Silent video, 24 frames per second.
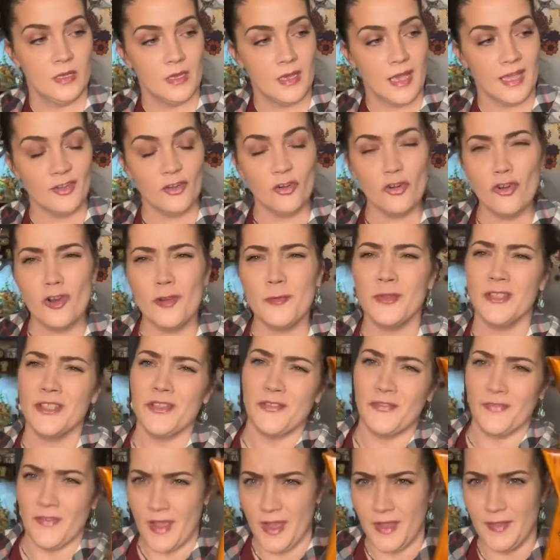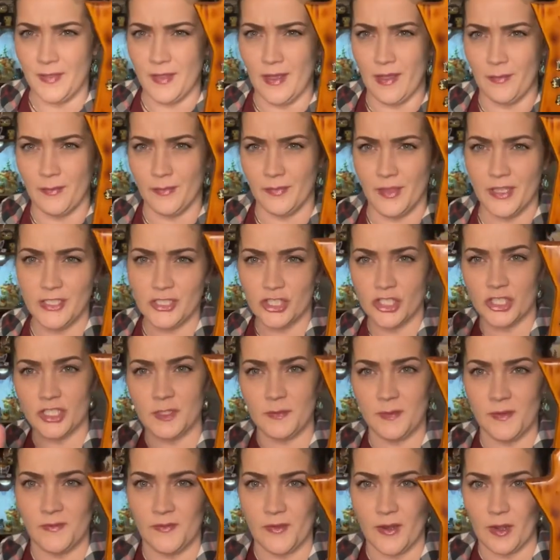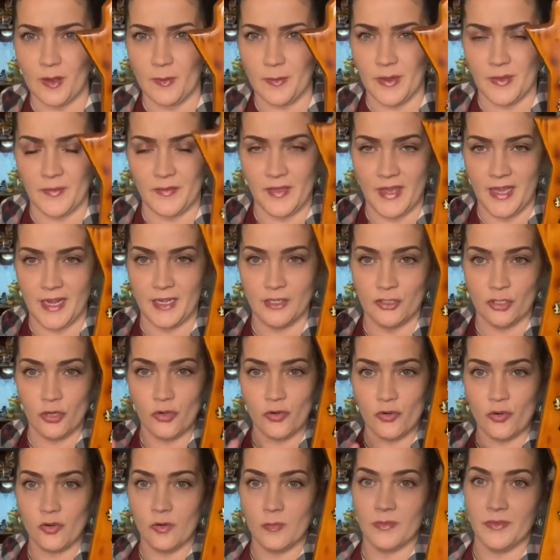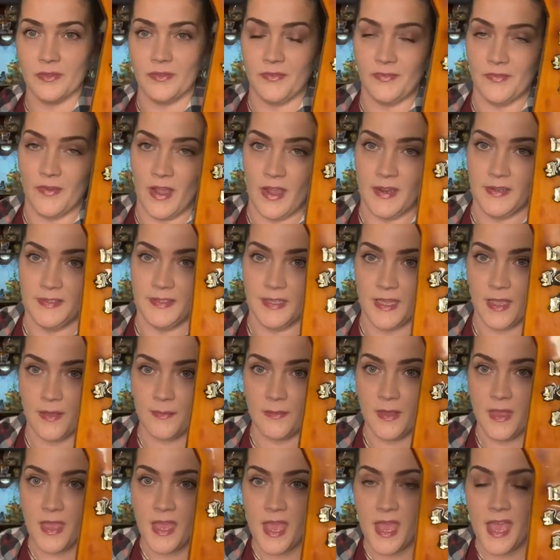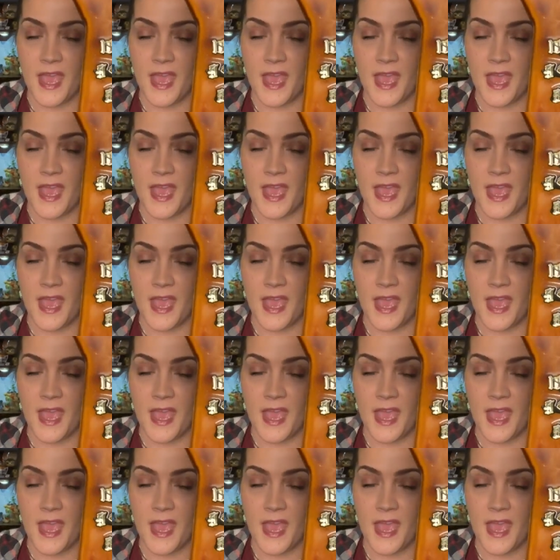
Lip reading: I don't normally find them. Let's just be fair about that. I don't normally find them.